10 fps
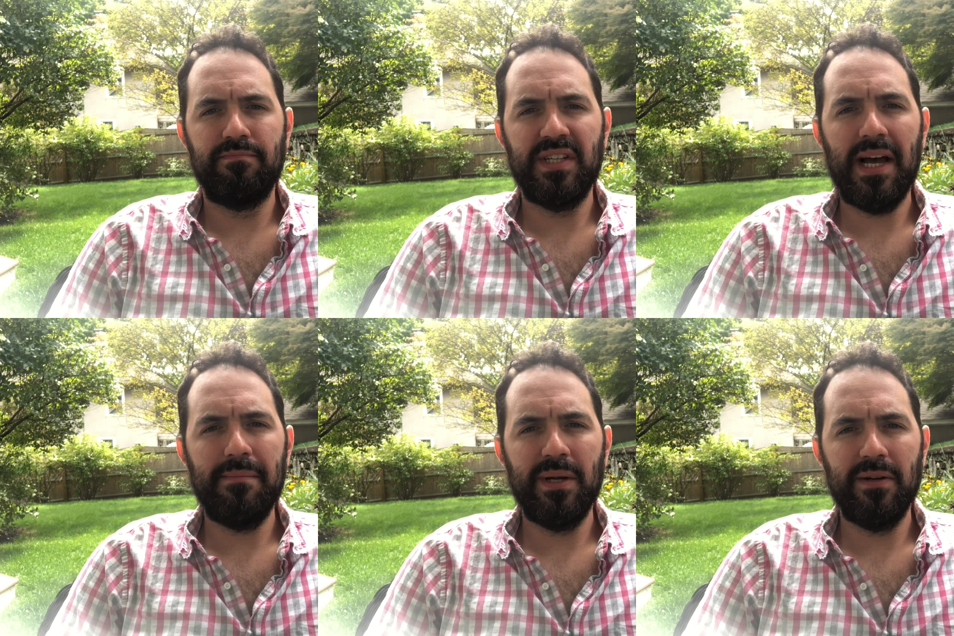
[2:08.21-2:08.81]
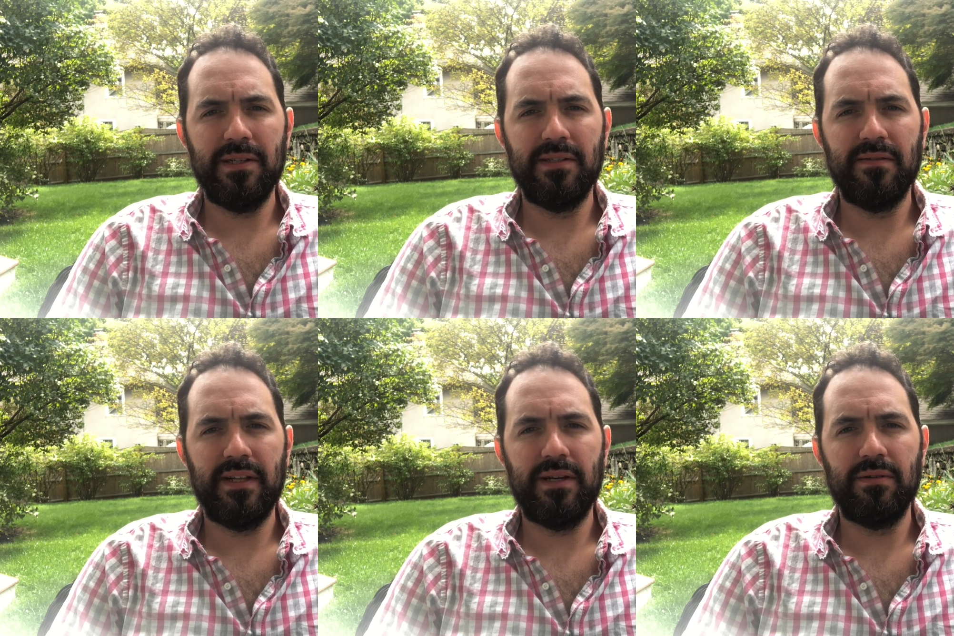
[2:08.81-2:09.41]
time periods
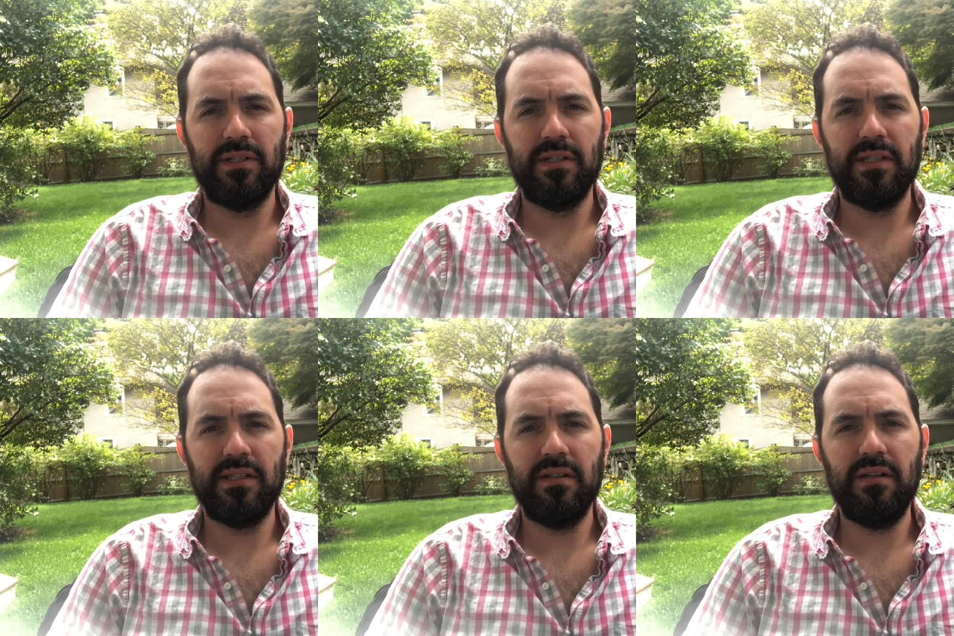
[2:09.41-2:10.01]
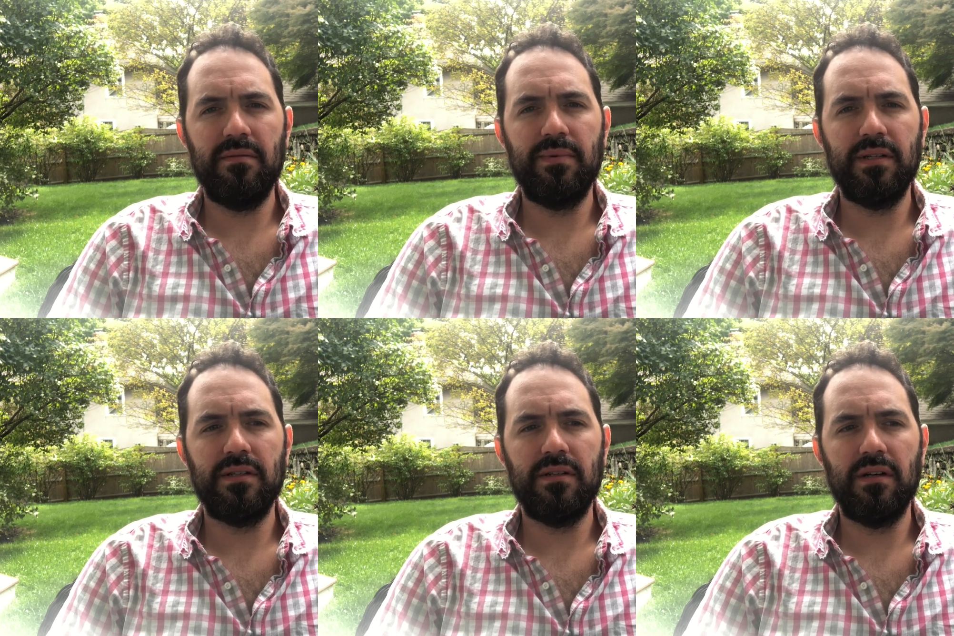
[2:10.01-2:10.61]
of language, it's a little bit
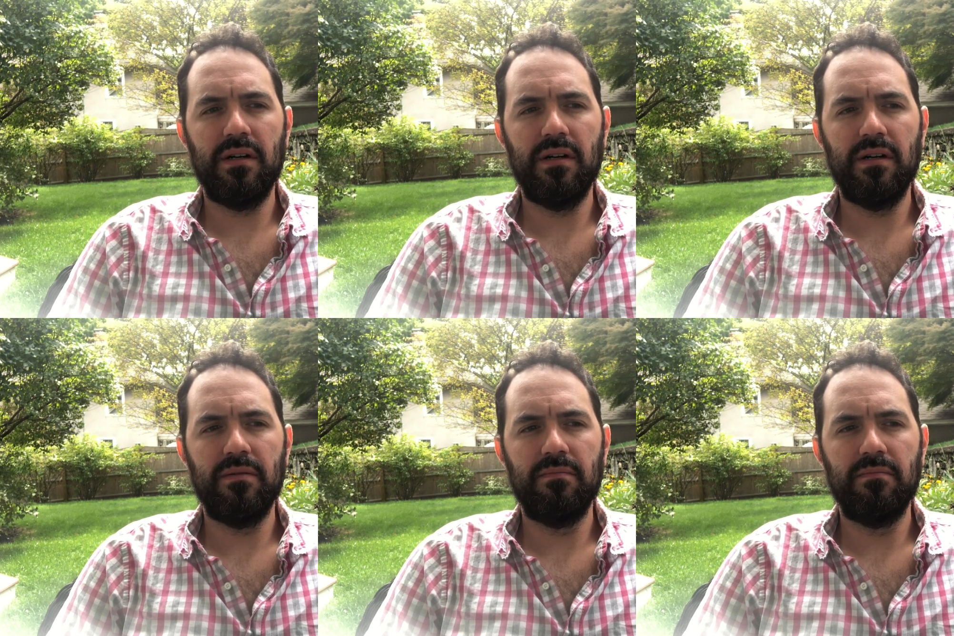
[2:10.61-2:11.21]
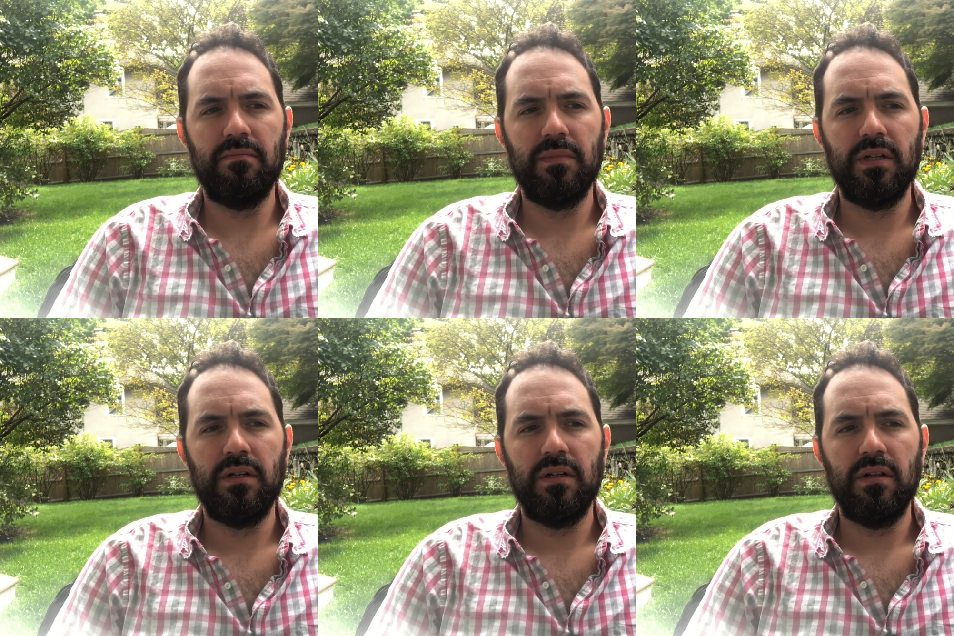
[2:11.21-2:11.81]

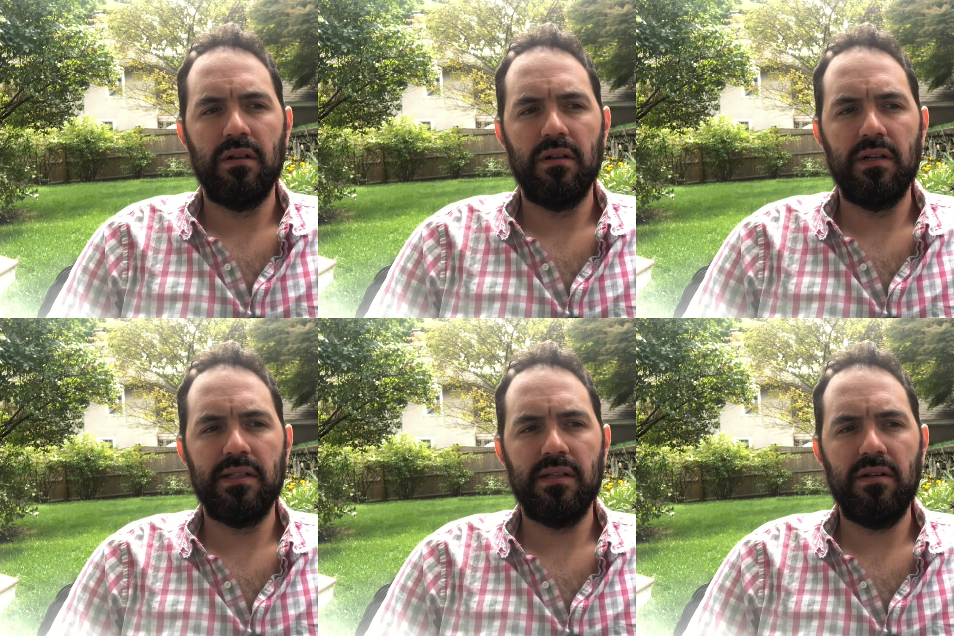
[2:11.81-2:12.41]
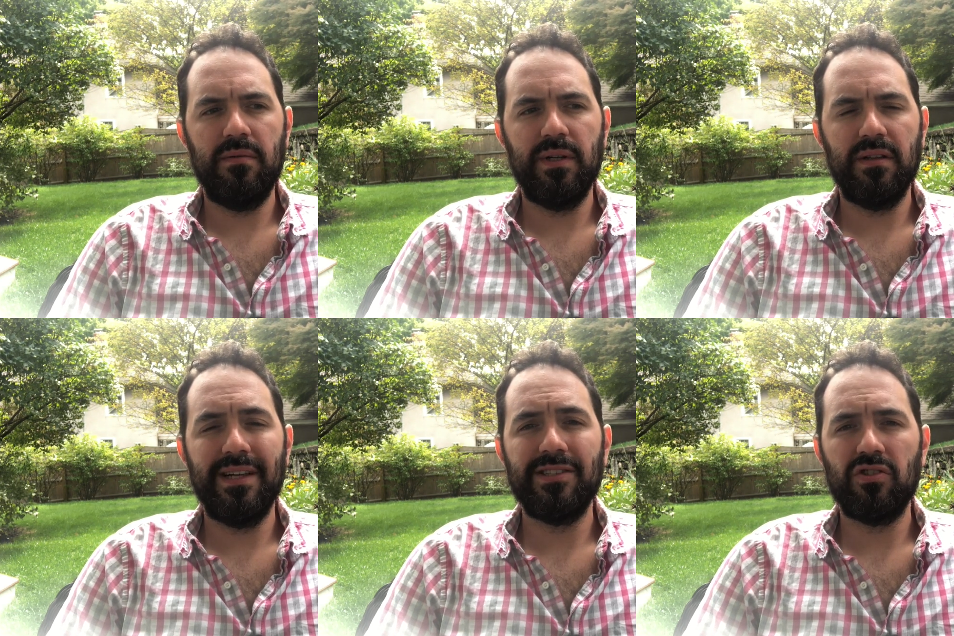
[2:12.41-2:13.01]
less
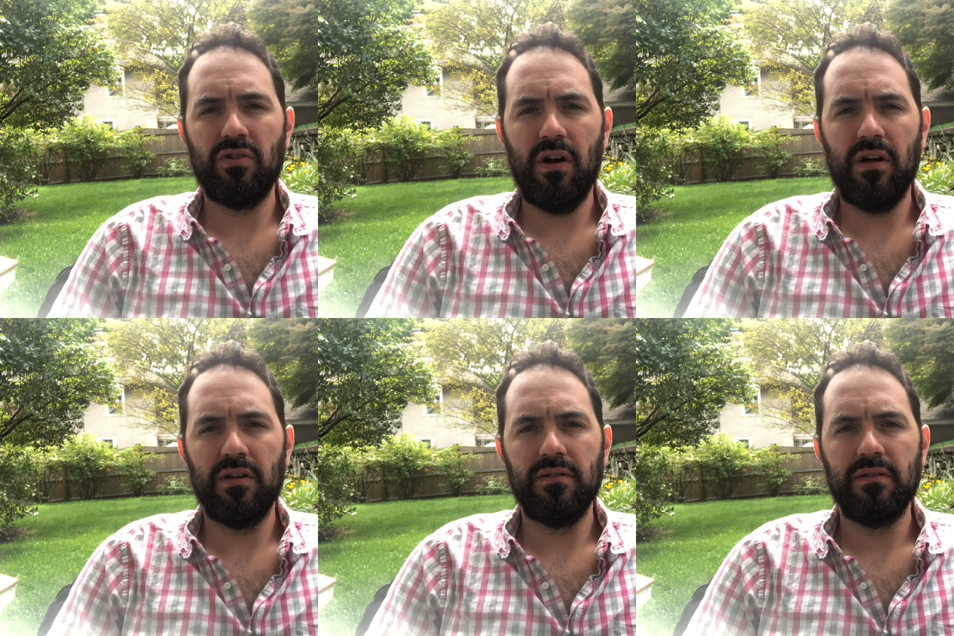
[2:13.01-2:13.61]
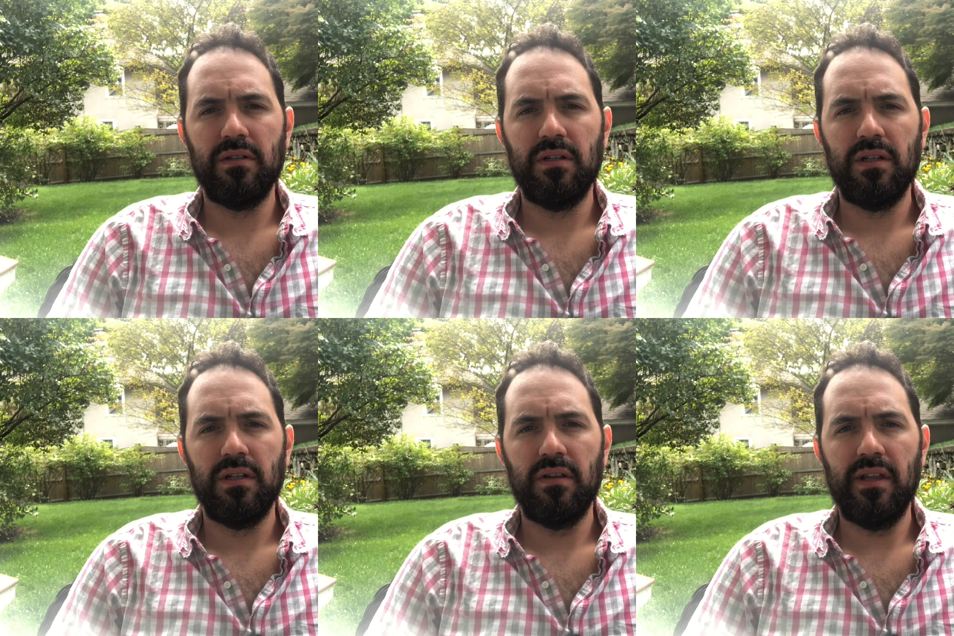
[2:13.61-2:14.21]
strong
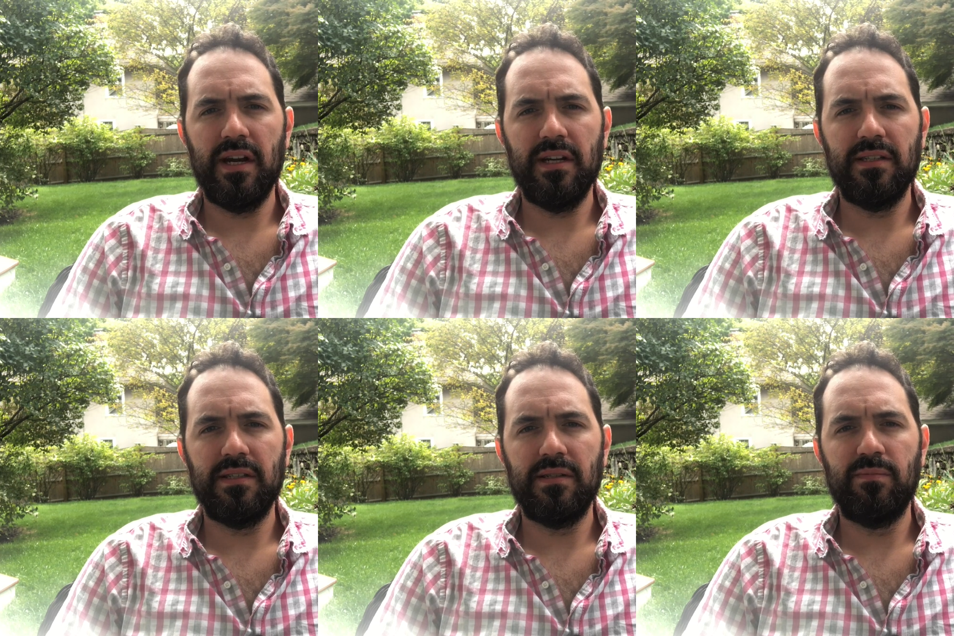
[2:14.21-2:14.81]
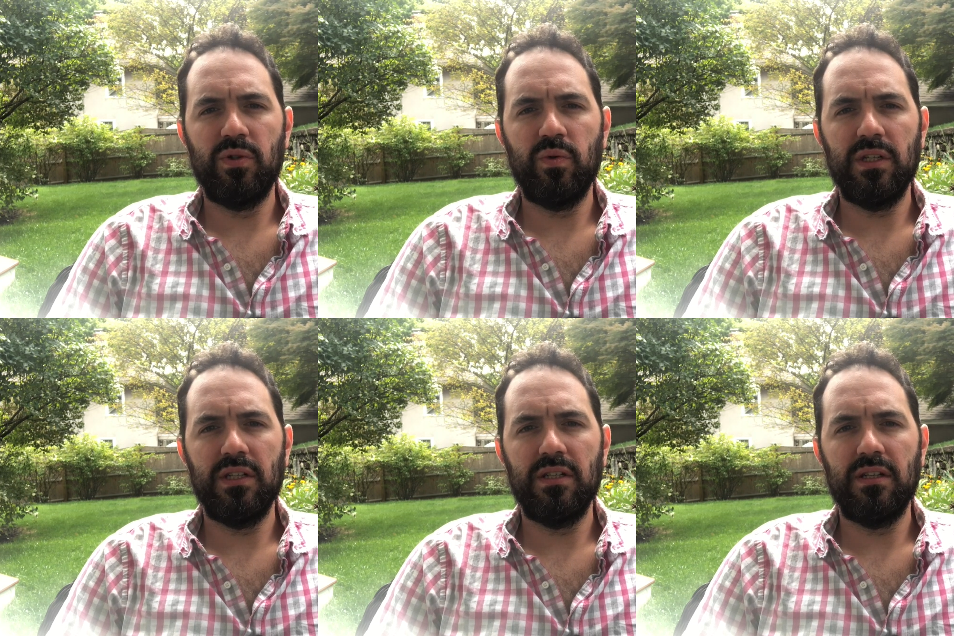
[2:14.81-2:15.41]
than it is
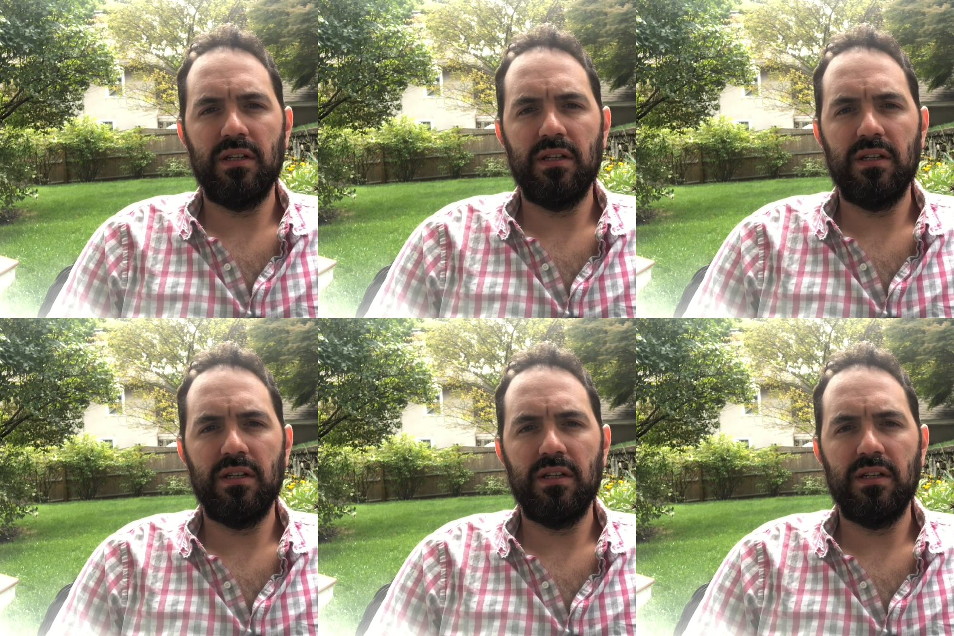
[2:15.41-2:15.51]
between